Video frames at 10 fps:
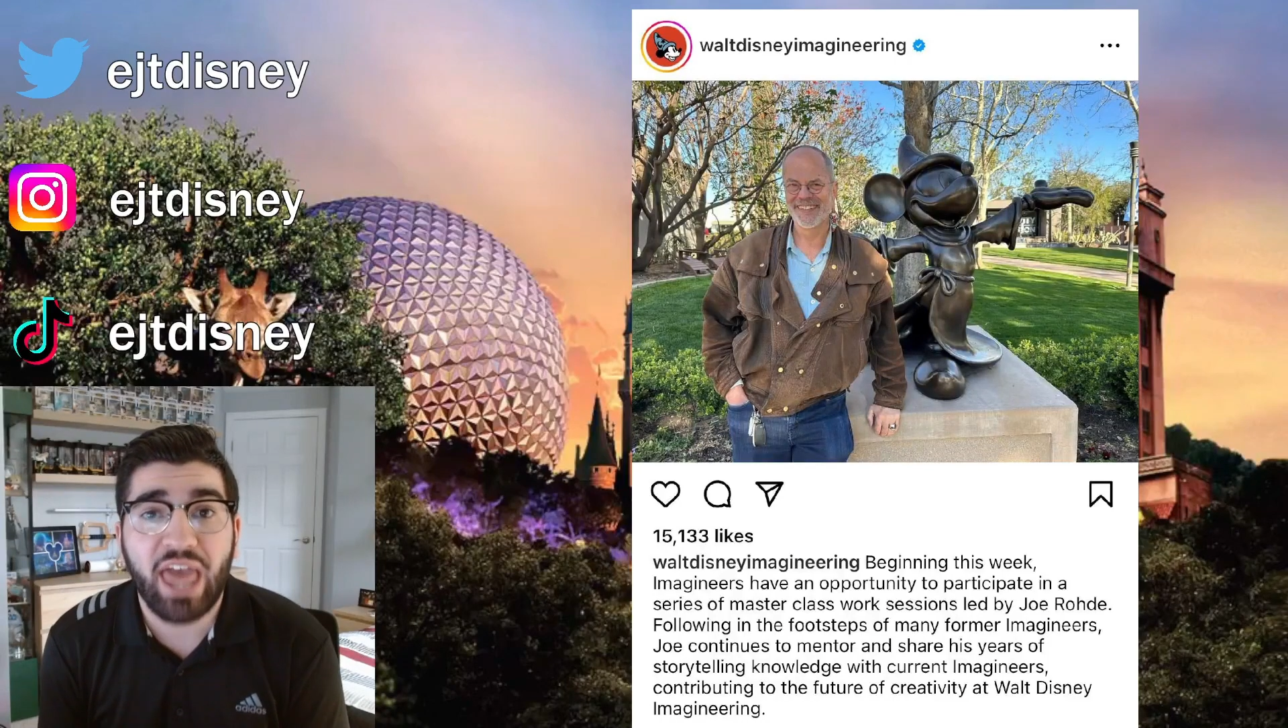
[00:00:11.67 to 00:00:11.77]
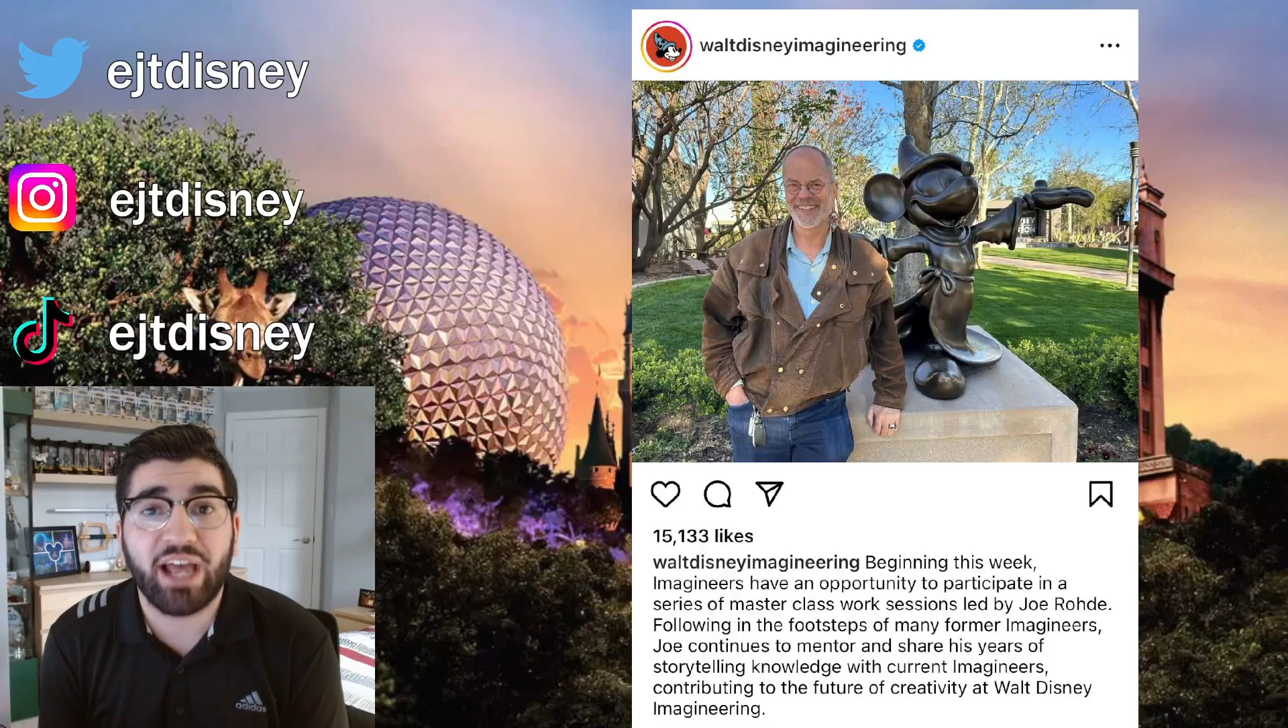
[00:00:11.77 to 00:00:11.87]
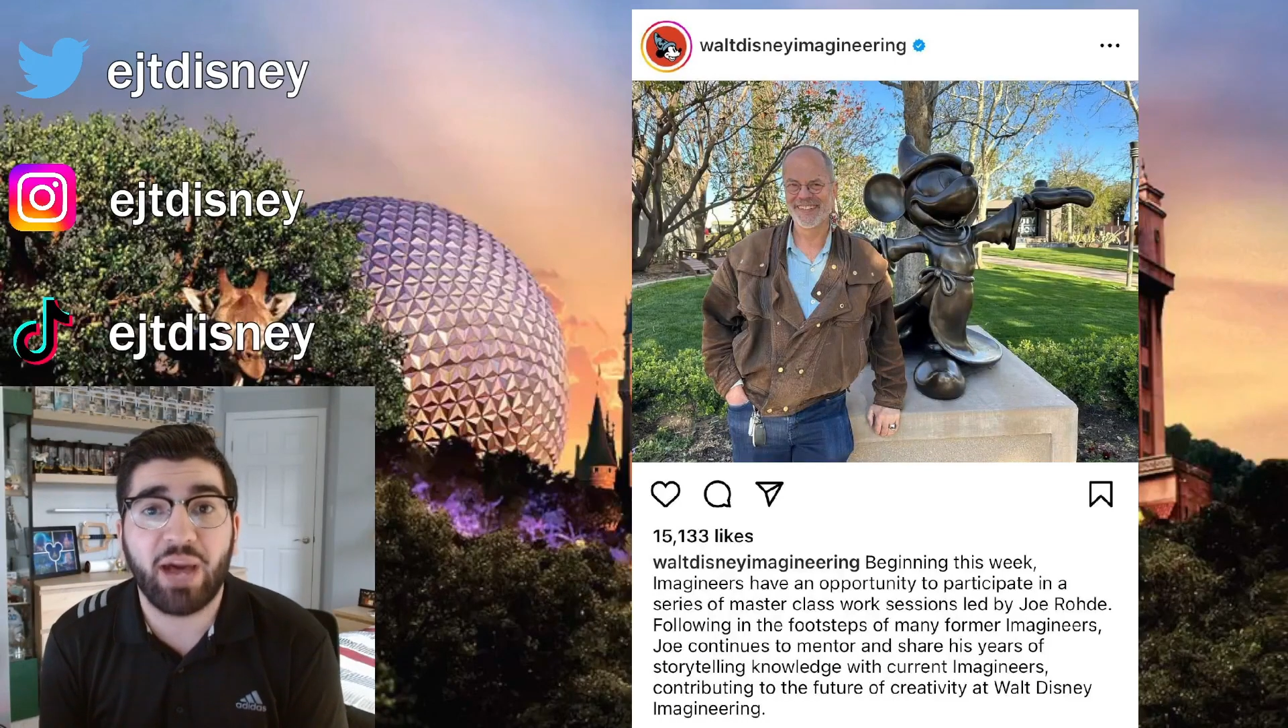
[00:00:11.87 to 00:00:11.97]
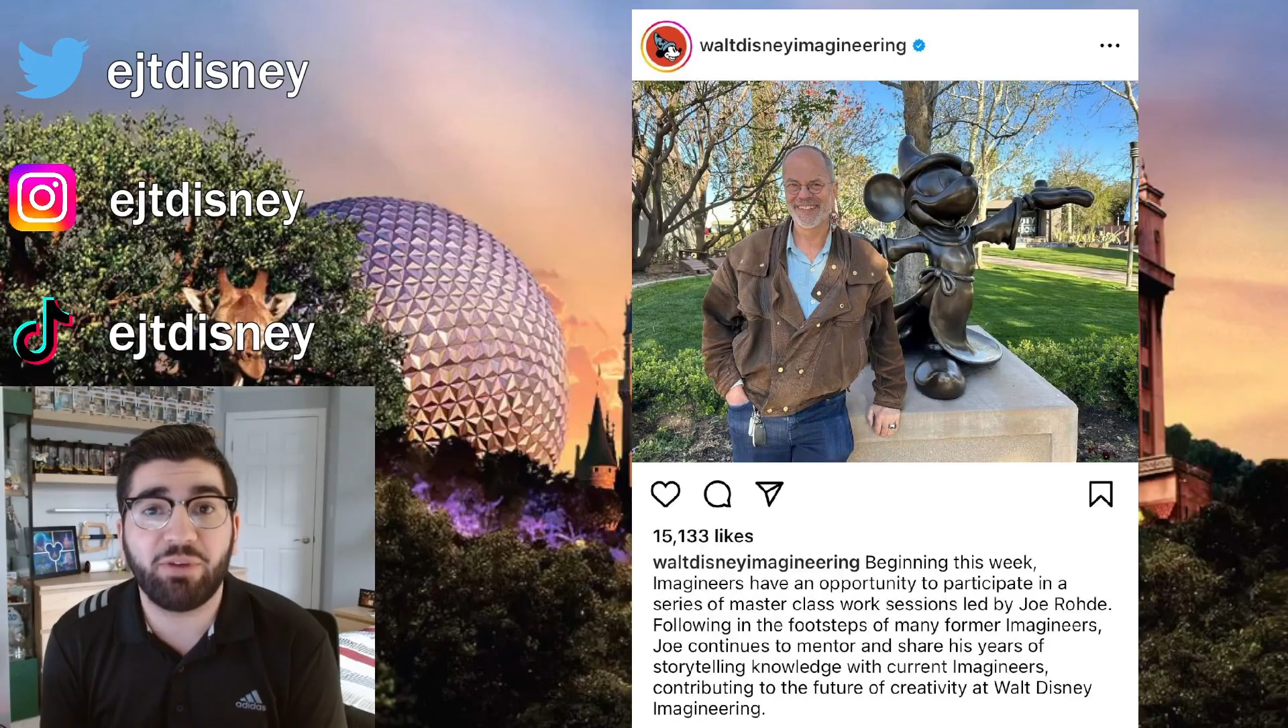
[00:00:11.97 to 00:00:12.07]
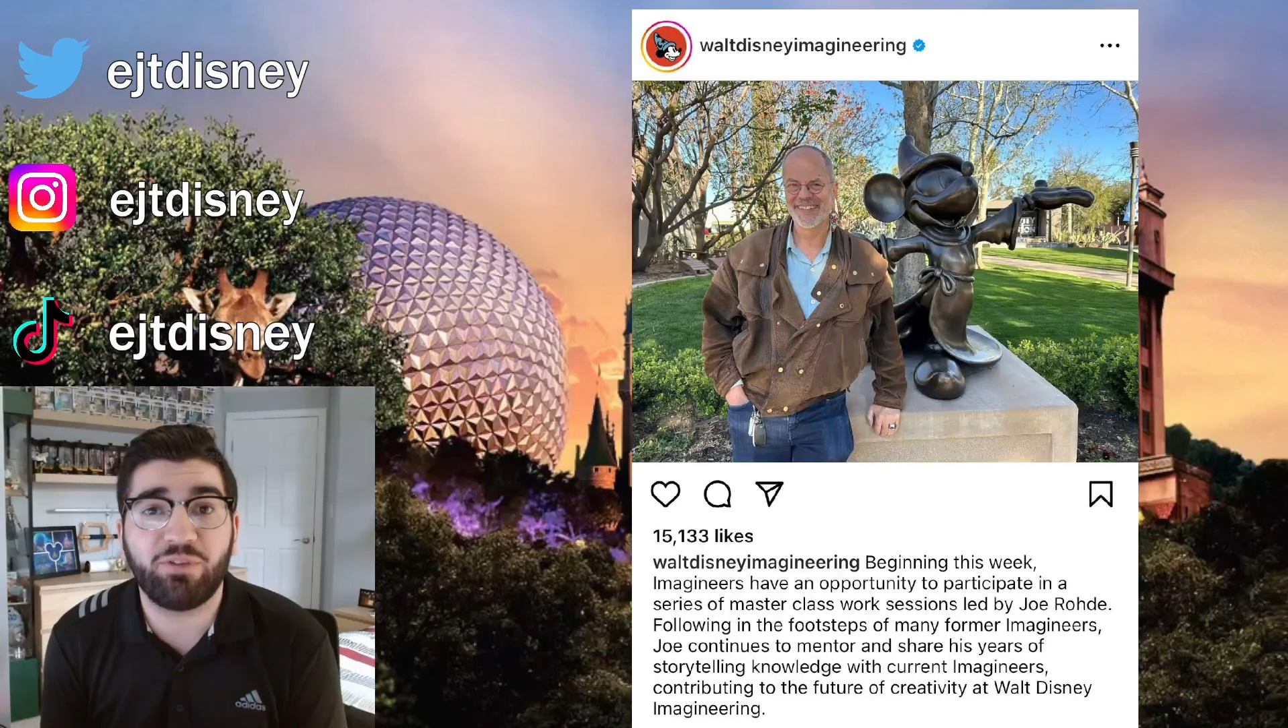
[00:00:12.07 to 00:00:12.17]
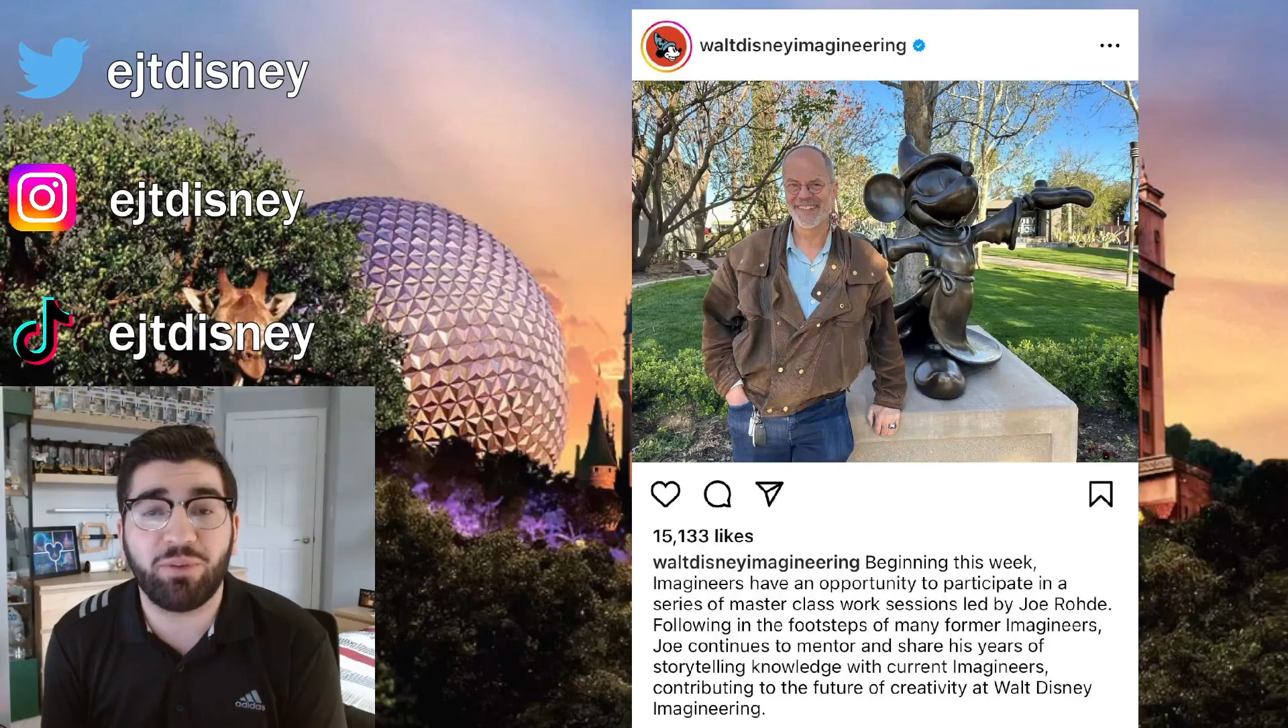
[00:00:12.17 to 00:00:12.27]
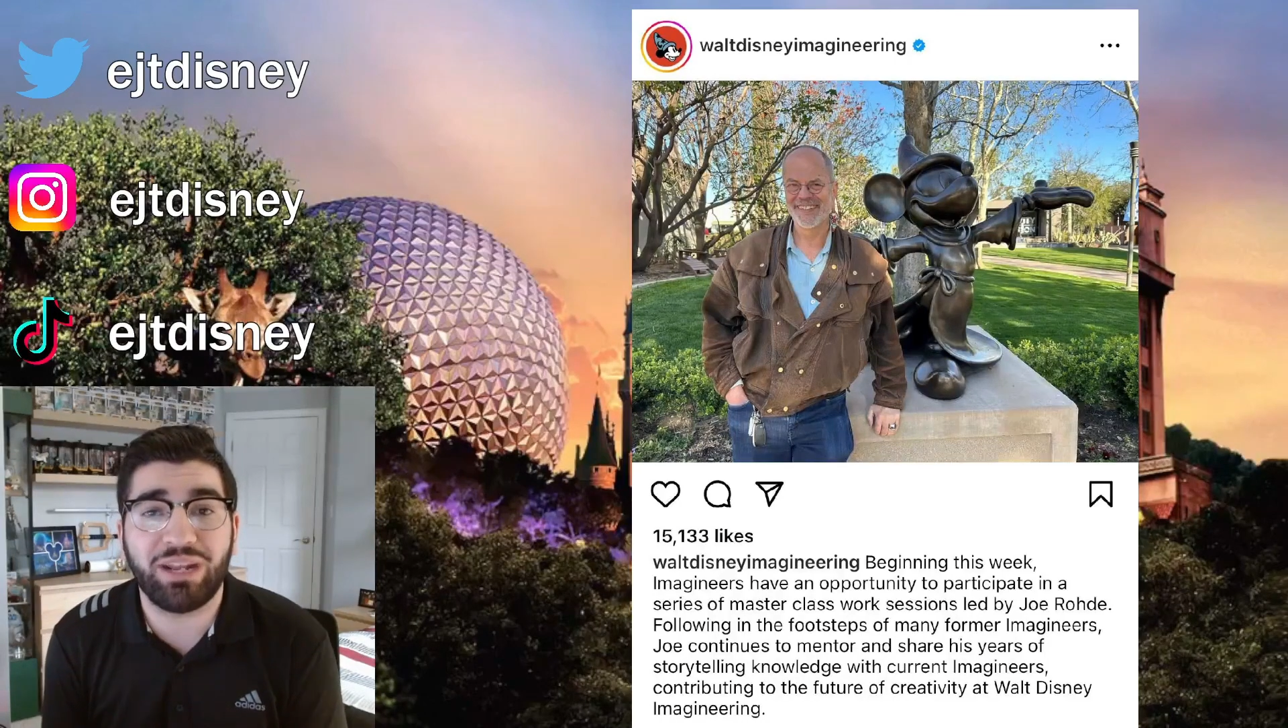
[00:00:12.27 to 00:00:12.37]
coming from an